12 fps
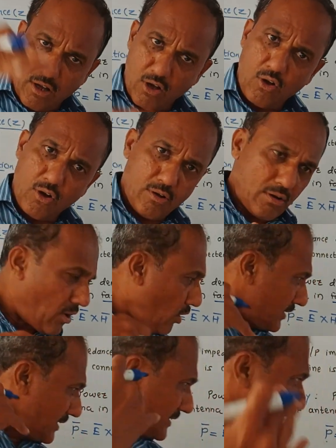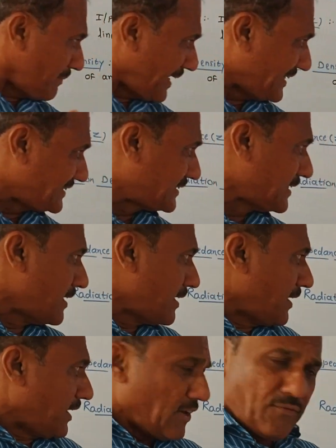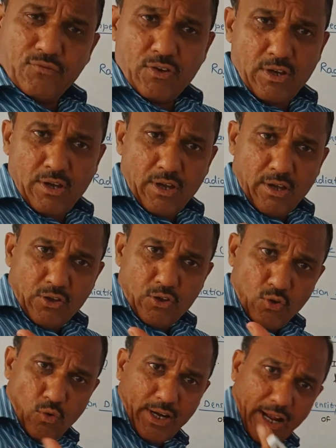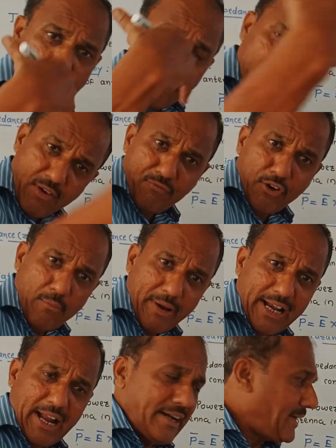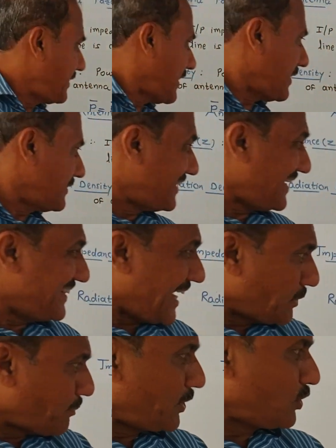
On the same lines, if you are away from an antenna, then that